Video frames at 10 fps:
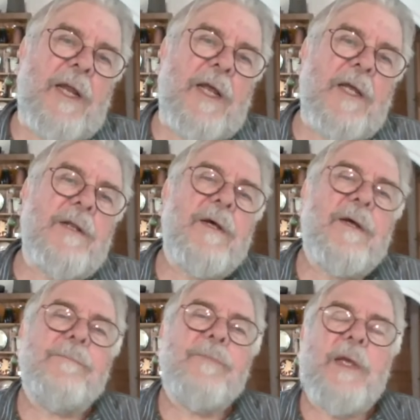in it.
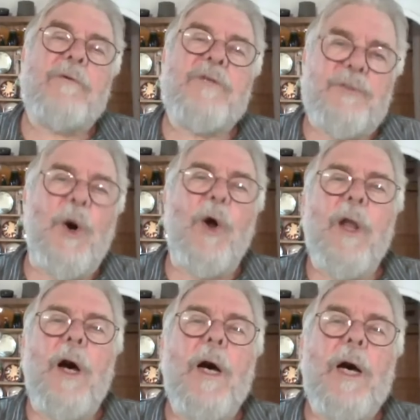It was
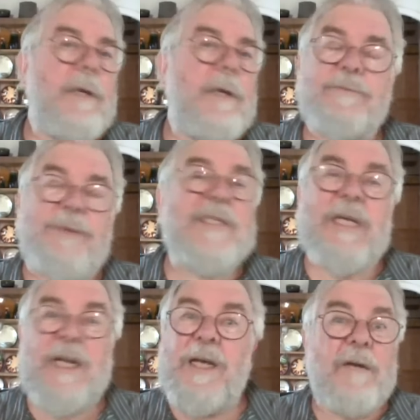smaller, and it was
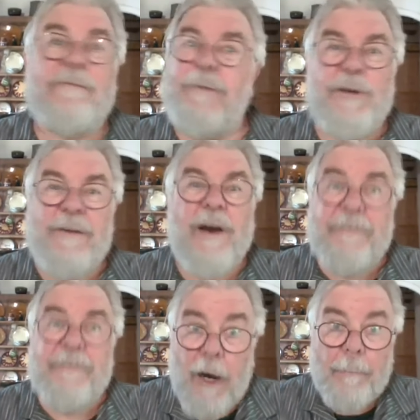basically a fortified
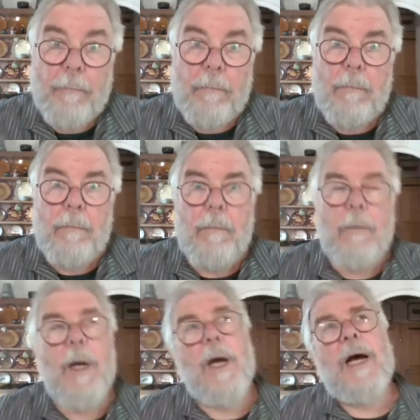farm.
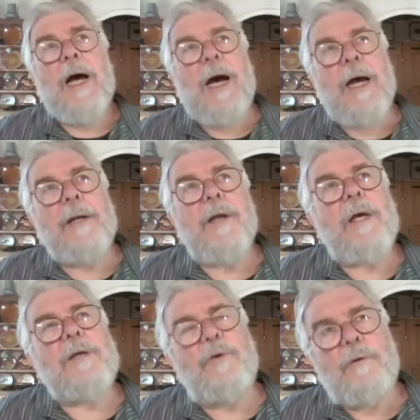And
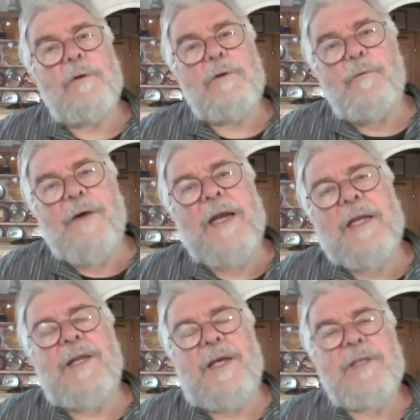you
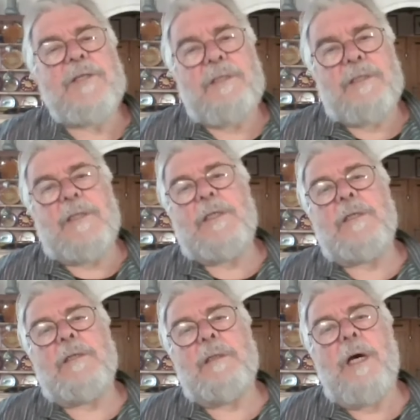find this, that
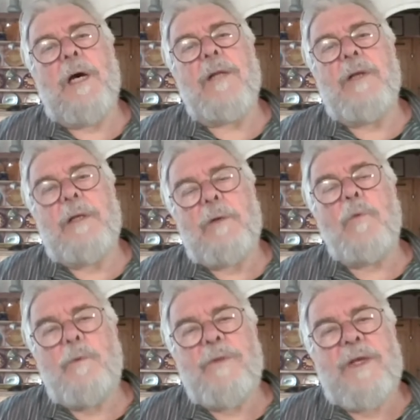
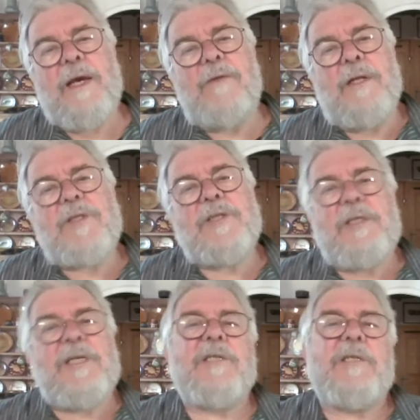the evidence
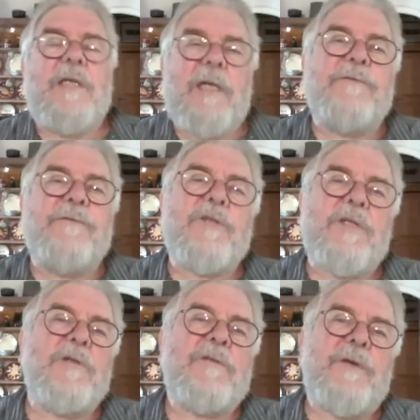suggests that hill forts are
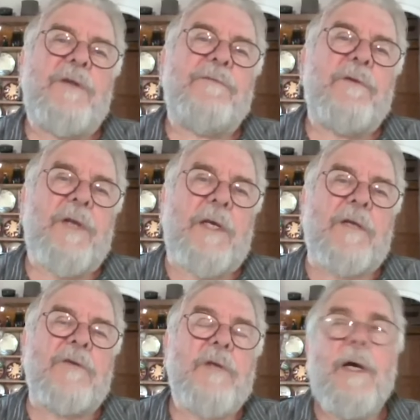used for different
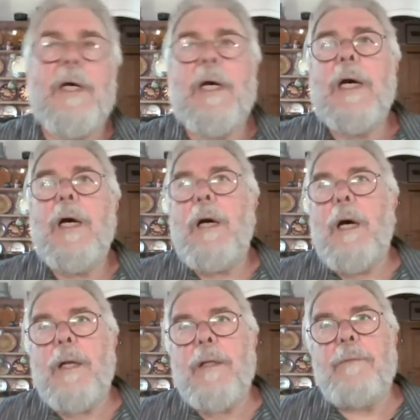things.
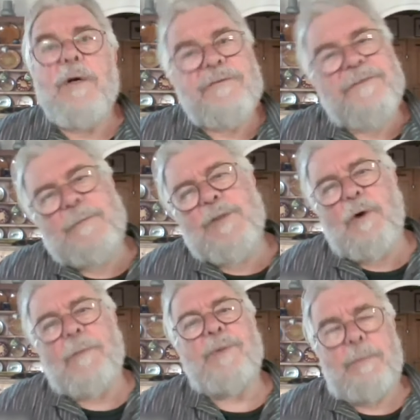The most famous
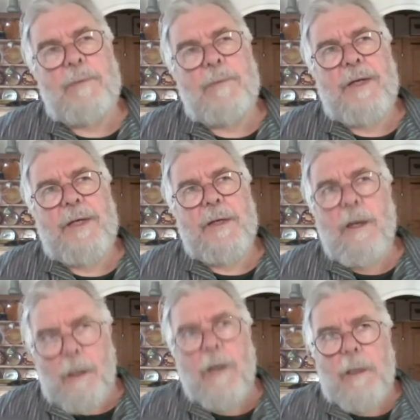one probably,
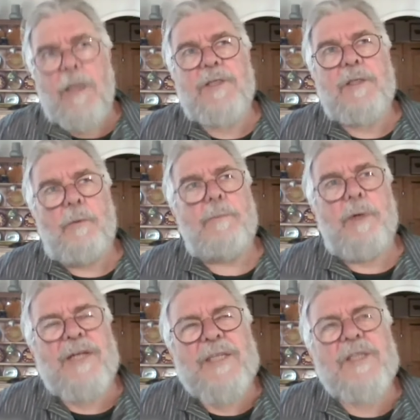or at least the
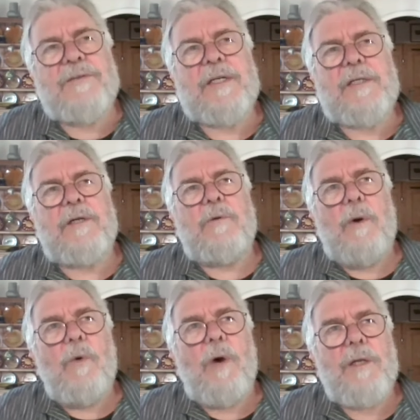most excavated
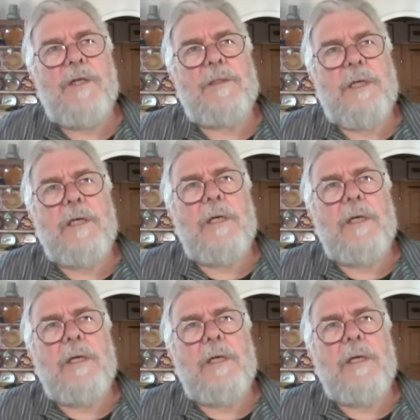one, is